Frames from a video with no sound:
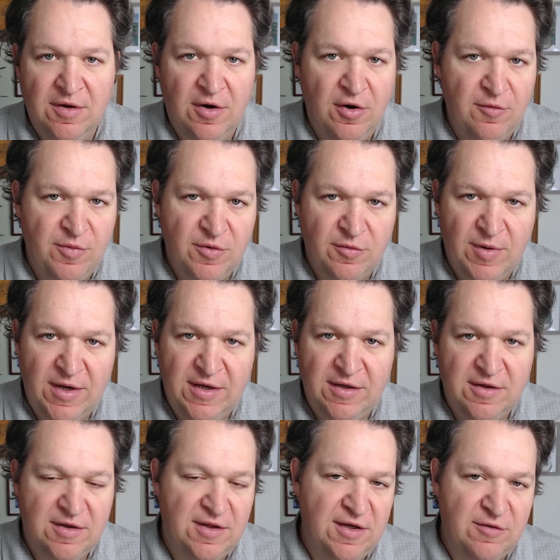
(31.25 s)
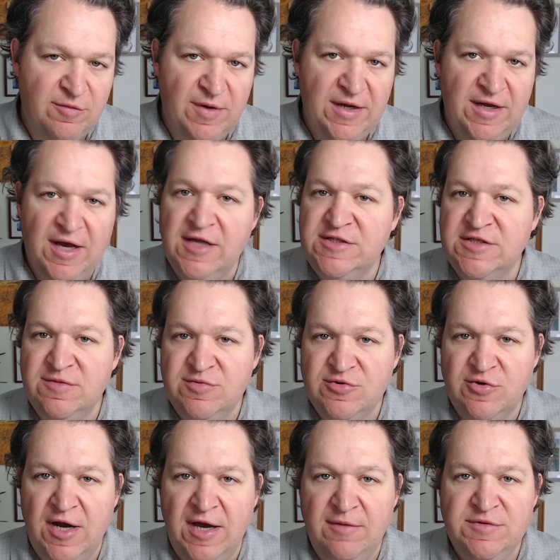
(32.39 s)
Open rate, click rate,
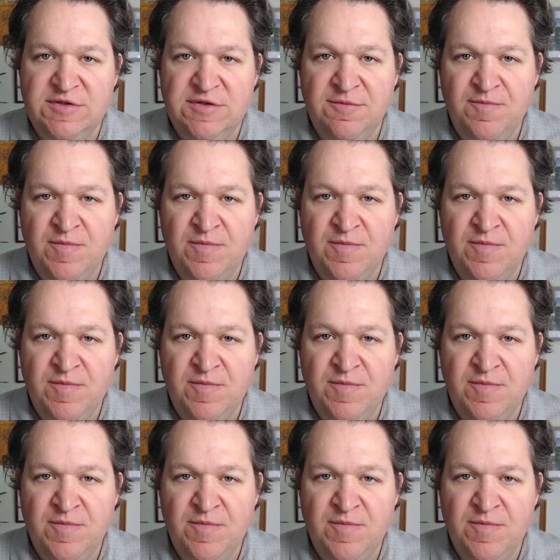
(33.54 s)
unsubscribes,